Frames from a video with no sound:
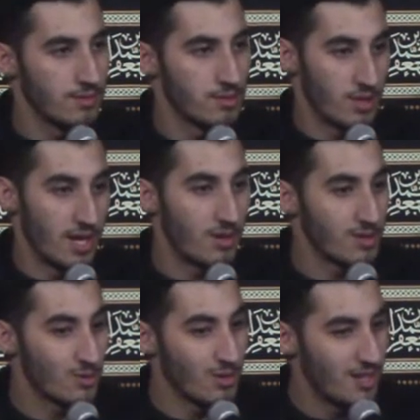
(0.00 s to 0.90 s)
So now
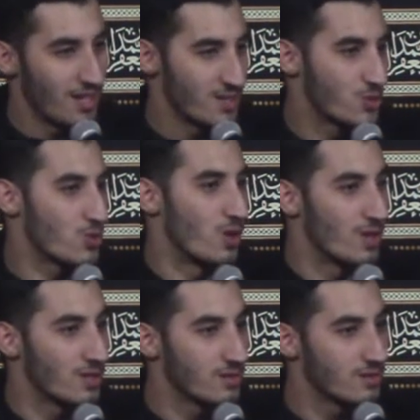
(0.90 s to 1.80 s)
Rasulullah is strong.
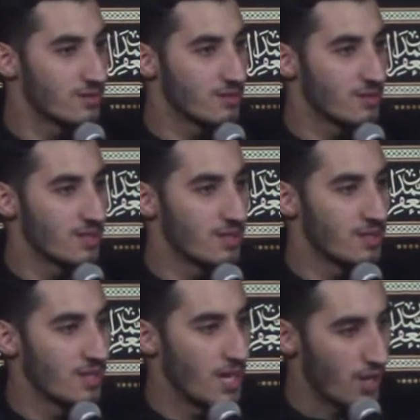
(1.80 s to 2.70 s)

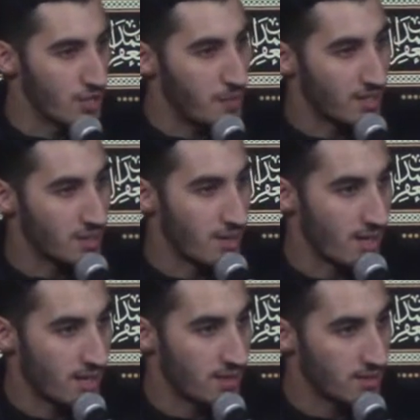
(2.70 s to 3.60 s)
He goes back to
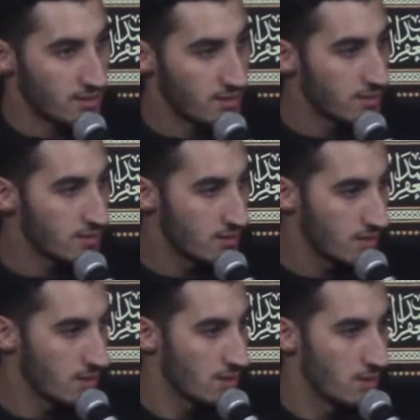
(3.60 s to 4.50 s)
Makkah.
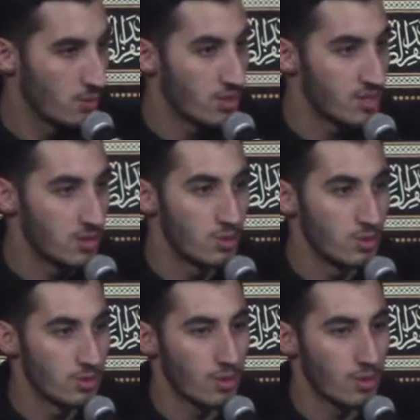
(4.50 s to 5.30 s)
What does he do?